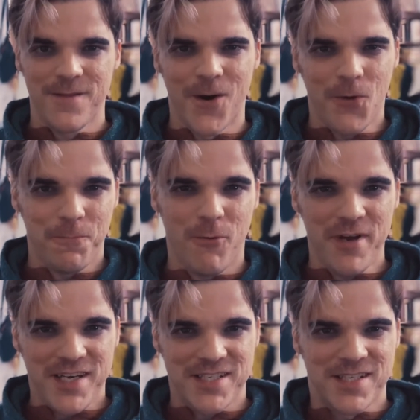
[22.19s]
The whole
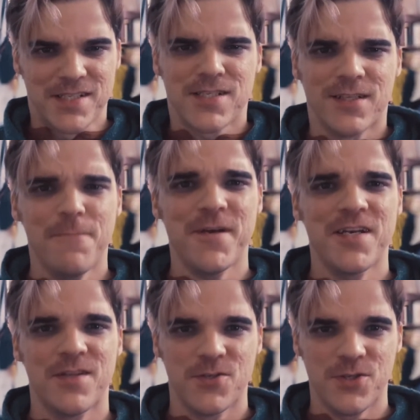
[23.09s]
point is to slip
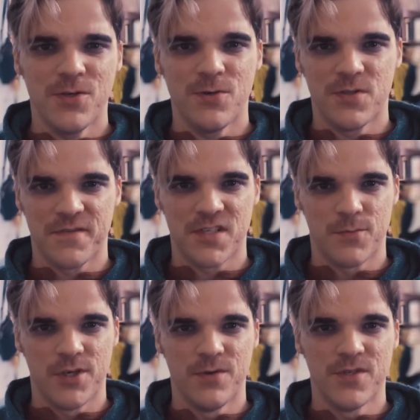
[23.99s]
into the shoes of
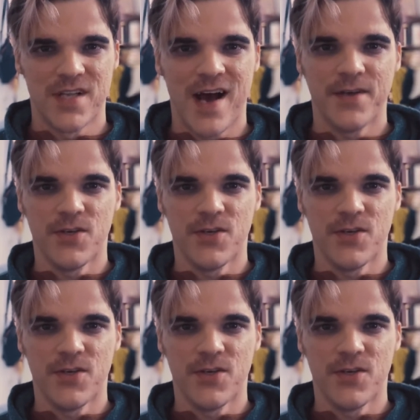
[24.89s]
someone who's not